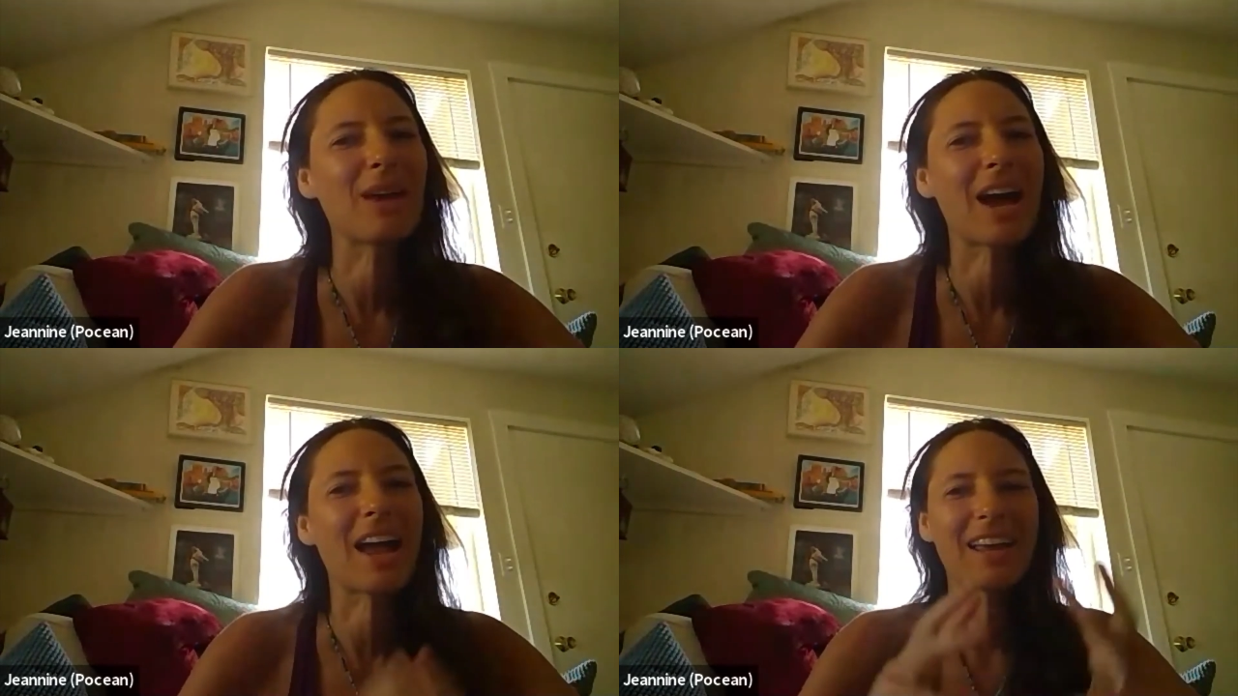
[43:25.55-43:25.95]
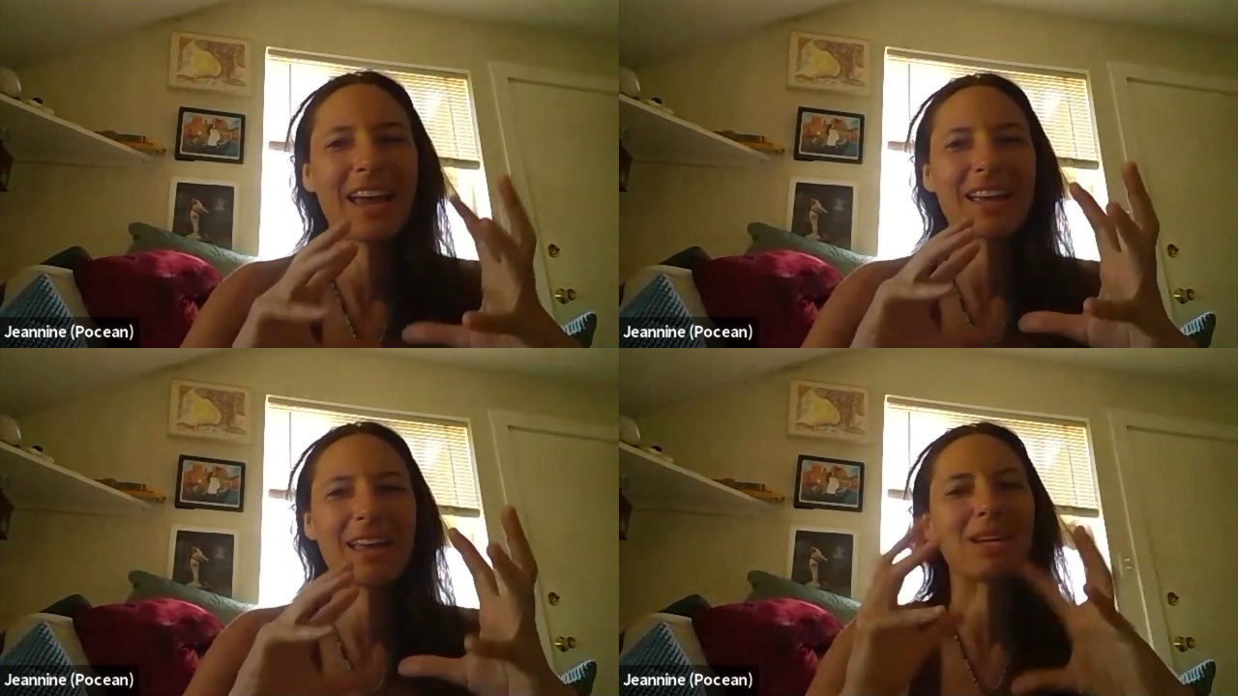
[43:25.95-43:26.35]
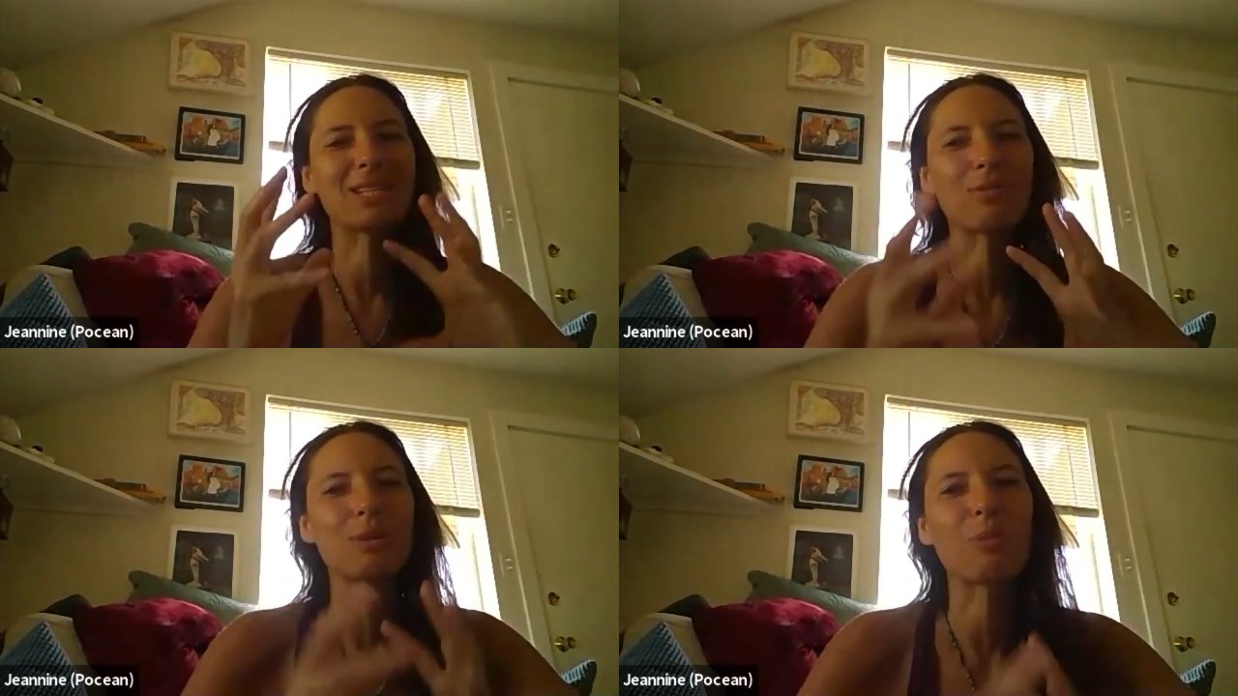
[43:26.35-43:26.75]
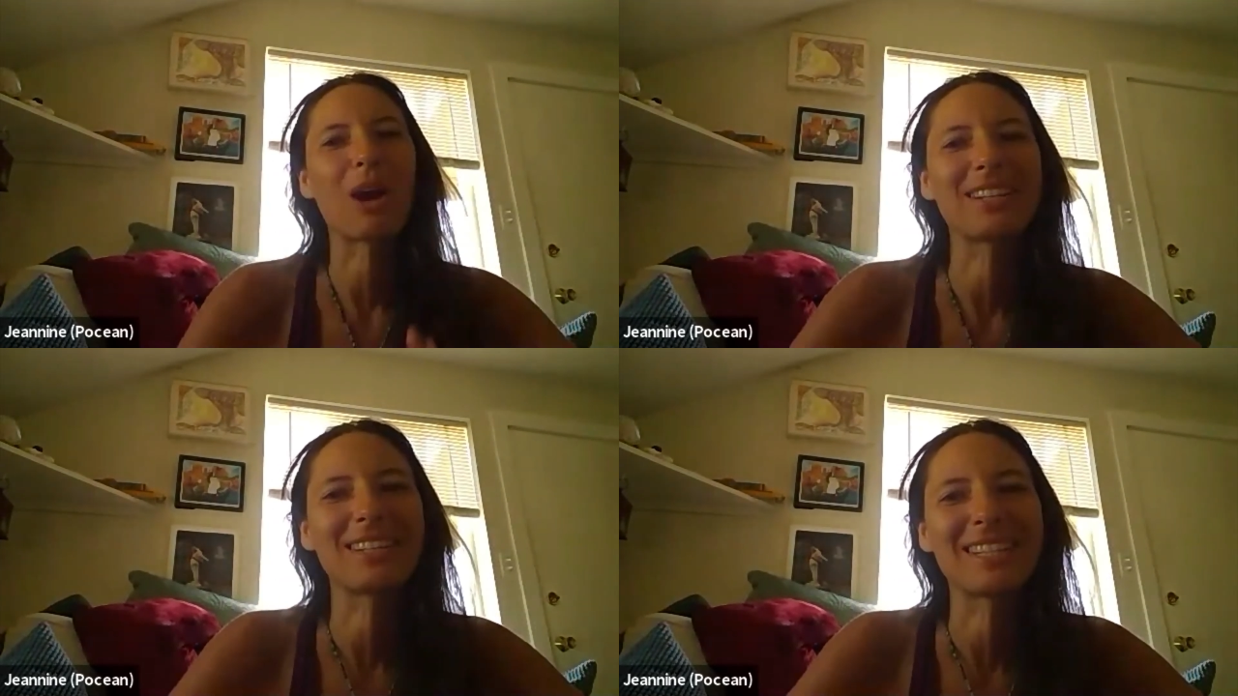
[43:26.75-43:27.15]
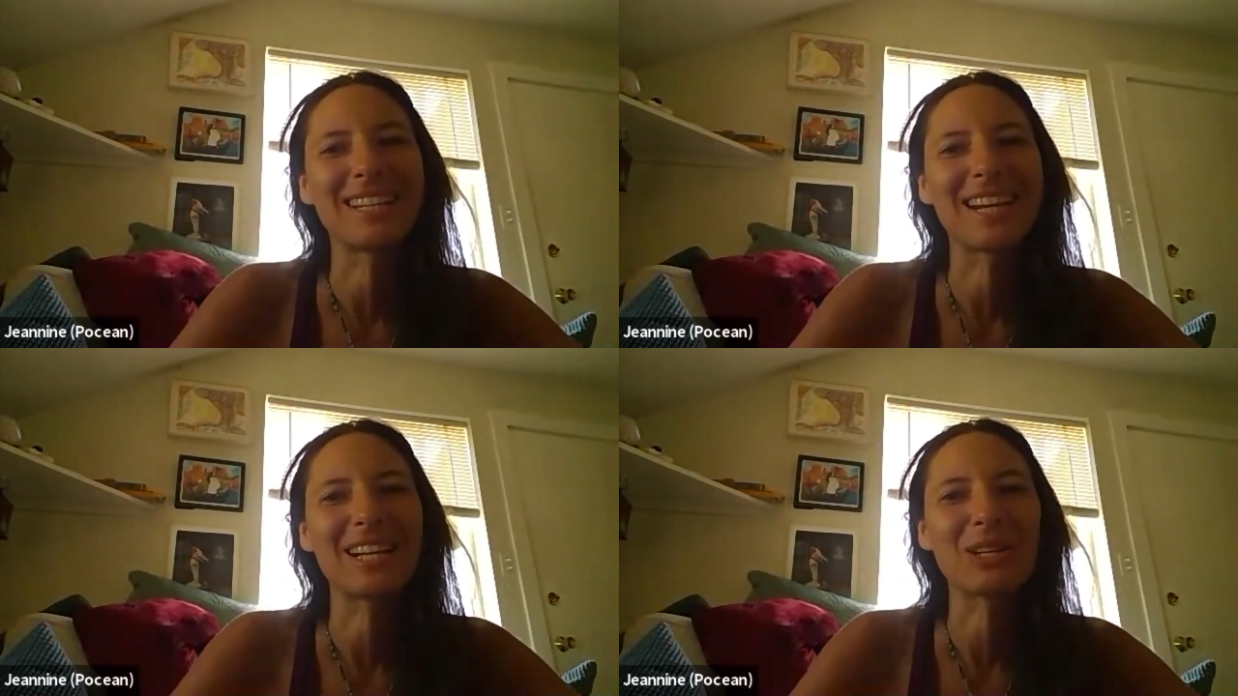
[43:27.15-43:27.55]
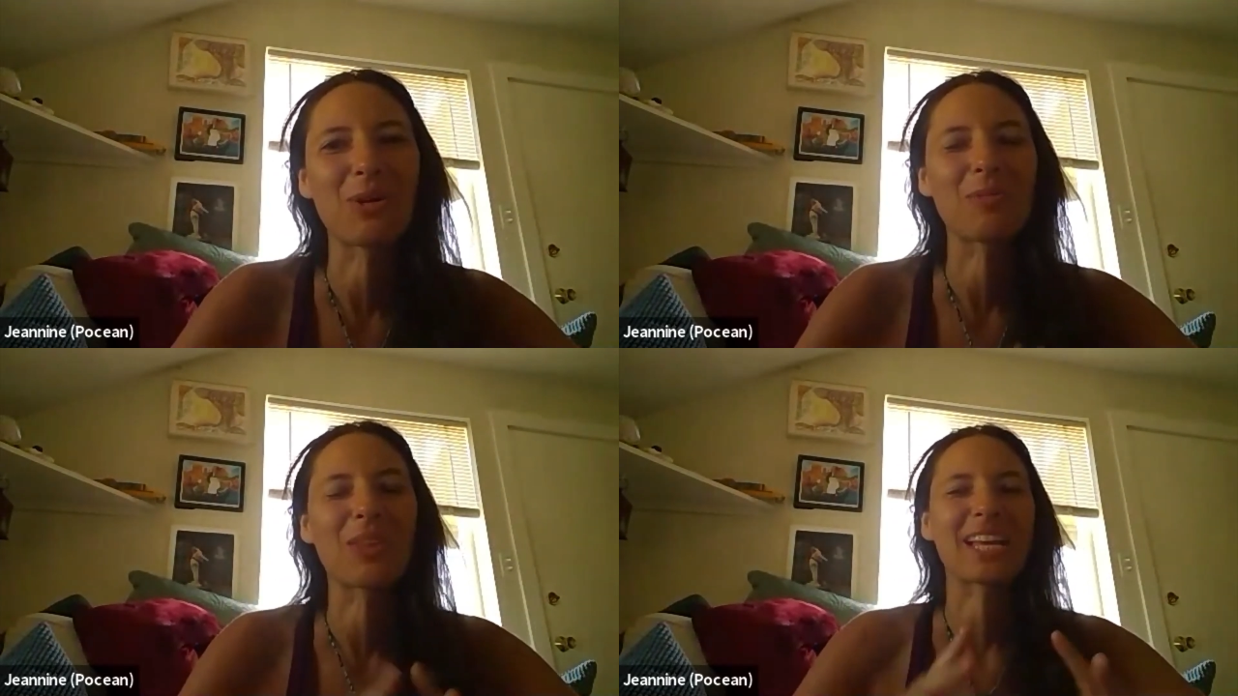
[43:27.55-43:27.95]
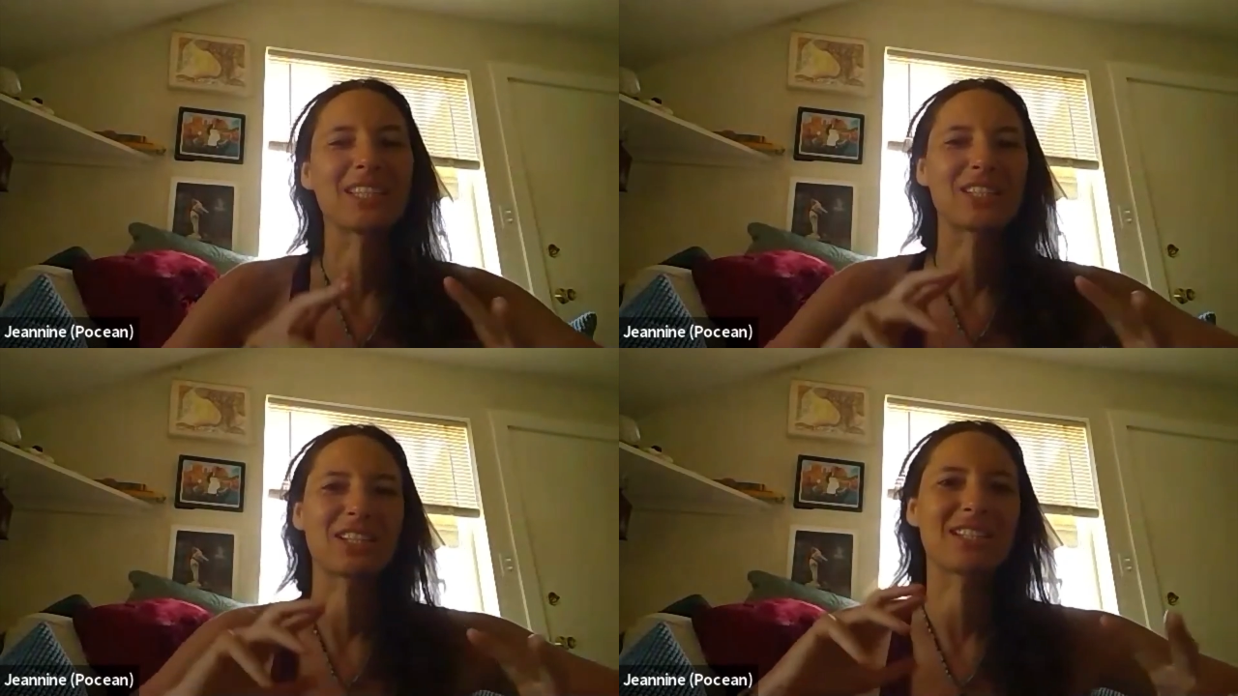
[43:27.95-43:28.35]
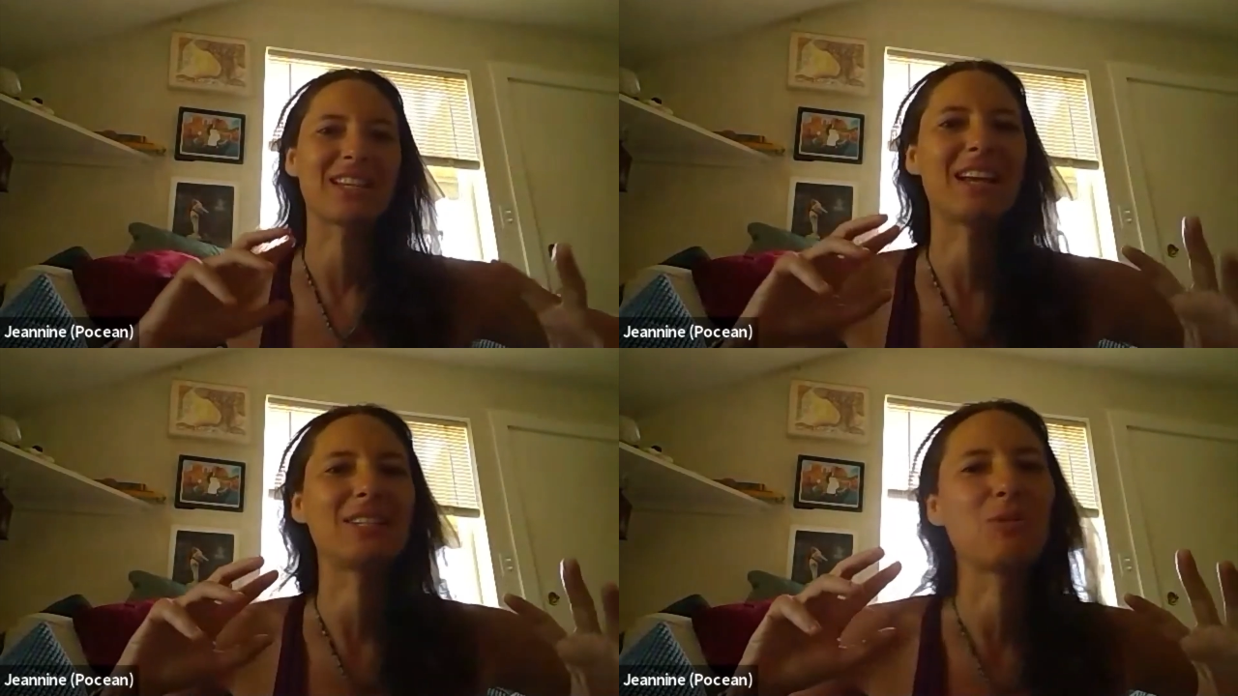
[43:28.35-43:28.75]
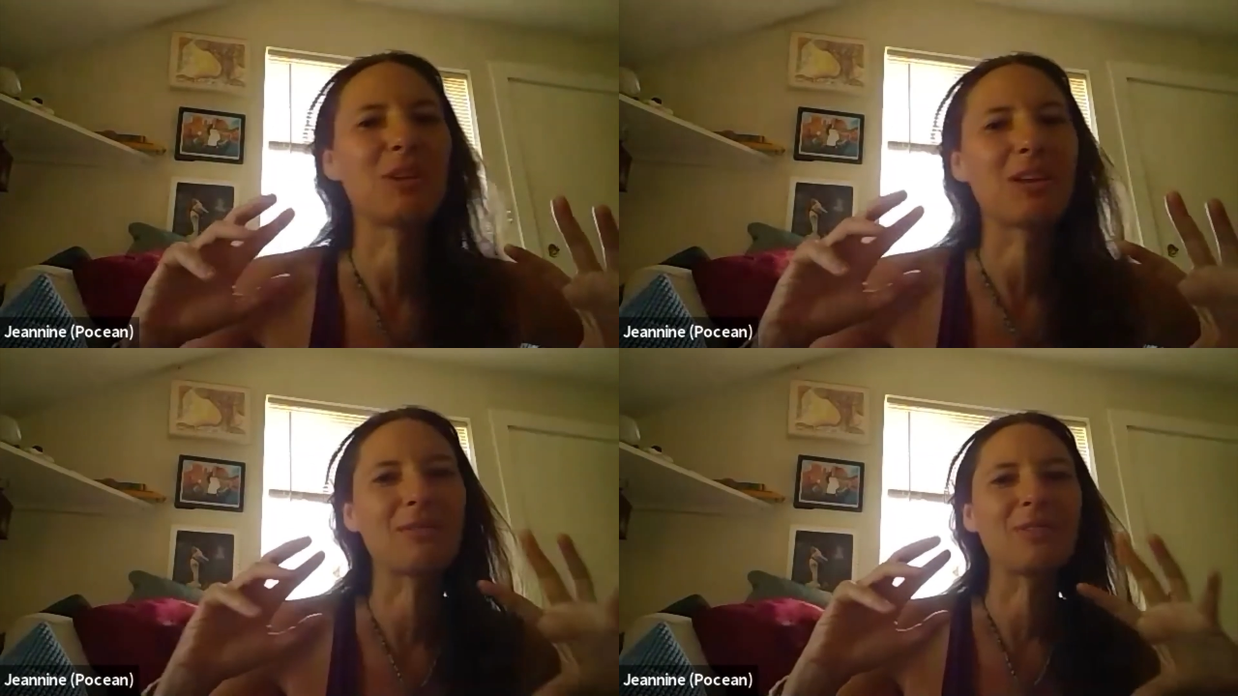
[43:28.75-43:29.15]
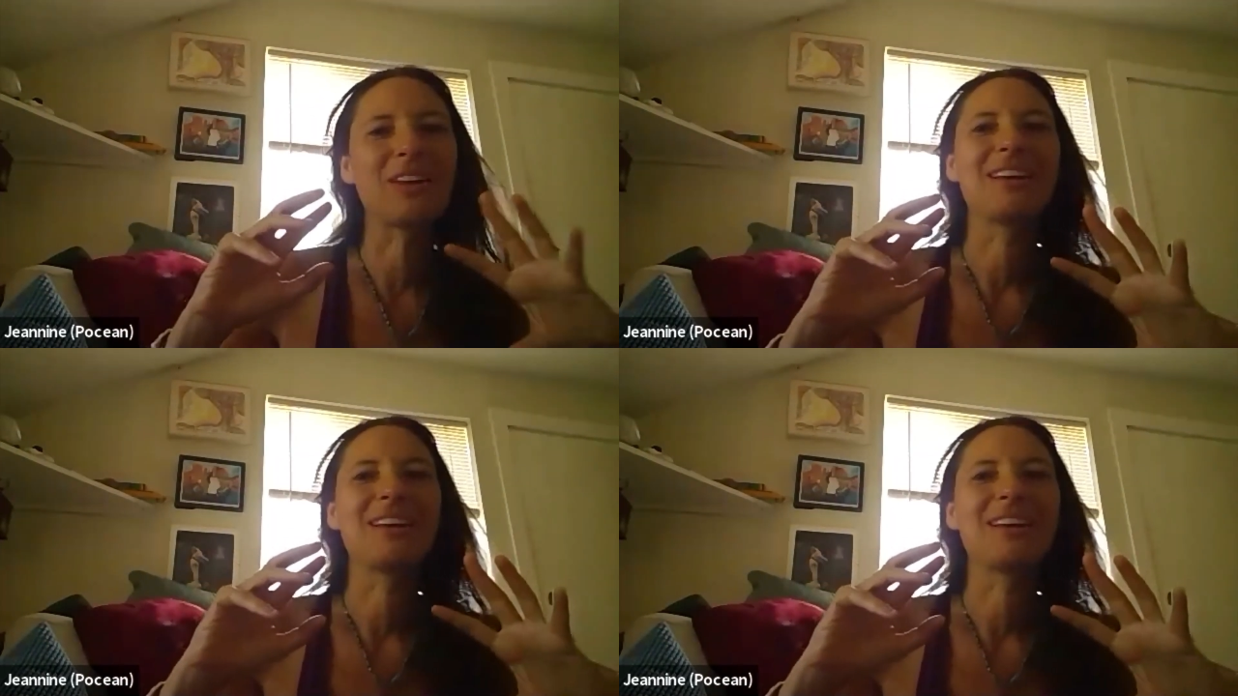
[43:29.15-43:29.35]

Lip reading: I can't get myself to practice it. I don't like, it's just not doing it.